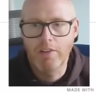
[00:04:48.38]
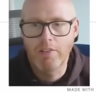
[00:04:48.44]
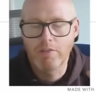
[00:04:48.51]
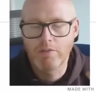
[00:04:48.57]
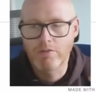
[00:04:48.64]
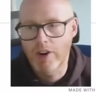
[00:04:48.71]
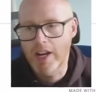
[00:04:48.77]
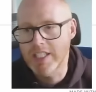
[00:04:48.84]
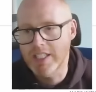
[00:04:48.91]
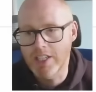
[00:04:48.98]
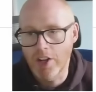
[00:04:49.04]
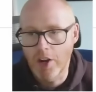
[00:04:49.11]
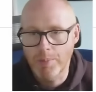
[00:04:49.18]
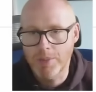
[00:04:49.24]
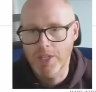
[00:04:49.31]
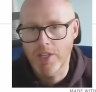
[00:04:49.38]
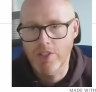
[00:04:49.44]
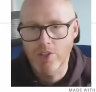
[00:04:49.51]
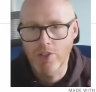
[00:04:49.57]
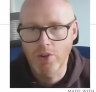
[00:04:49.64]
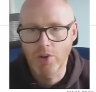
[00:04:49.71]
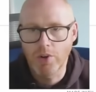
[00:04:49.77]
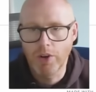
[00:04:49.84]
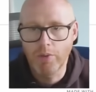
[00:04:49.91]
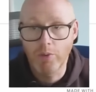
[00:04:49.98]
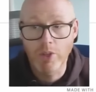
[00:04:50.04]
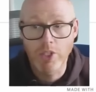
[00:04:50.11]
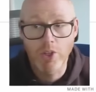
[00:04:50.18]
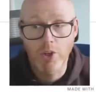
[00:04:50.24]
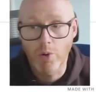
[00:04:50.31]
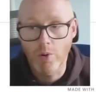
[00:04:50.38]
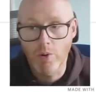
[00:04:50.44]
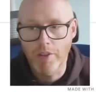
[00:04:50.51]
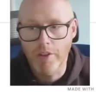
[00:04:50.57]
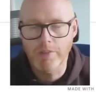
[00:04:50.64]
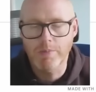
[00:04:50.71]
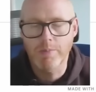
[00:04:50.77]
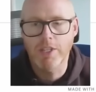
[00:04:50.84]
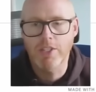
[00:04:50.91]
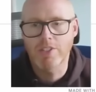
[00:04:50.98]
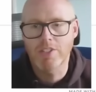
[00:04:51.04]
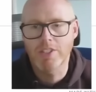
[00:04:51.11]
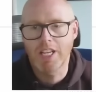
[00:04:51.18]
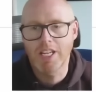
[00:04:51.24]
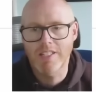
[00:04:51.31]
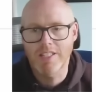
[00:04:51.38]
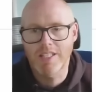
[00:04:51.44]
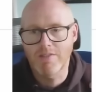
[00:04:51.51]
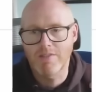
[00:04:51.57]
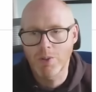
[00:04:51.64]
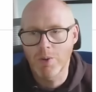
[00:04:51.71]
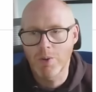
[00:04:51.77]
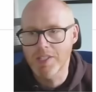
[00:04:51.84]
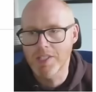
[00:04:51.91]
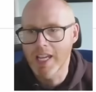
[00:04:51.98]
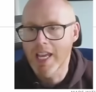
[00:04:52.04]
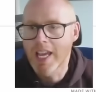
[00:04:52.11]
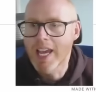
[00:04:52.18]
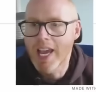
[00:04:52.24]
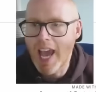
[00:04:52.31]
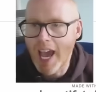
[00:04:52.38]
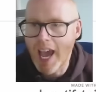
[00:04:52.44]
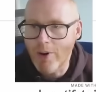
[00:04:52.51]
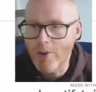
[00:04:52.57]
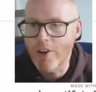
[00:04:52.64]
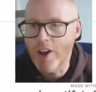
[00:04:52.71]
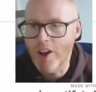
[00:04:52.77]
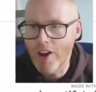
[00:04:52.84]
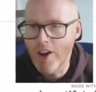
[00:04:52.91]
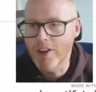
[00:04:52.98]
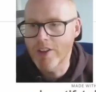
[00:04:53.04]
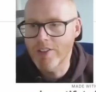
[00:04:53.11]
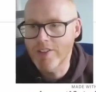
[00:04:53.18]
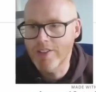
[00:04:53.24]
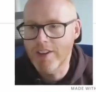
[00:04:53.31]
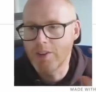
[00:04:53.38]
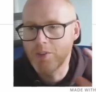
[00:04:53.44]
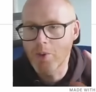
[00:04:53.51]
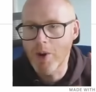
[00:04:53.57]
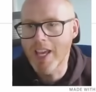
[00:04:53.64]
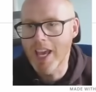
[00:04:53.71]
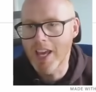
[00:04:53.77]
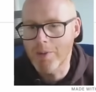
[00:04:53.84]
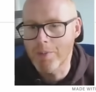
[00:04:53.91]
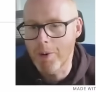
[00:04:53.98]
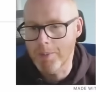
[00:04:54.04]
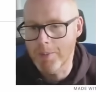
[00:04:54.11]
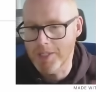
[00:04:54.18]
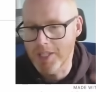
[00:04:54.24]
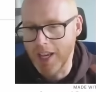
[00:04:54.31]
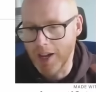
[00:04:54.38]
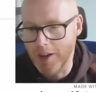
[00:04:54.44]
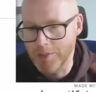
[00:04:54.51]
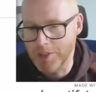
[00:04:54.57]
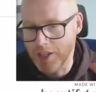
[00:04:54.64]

rated our potential, if we took all of those measures, to get to 71C. How on earth did we get the property up to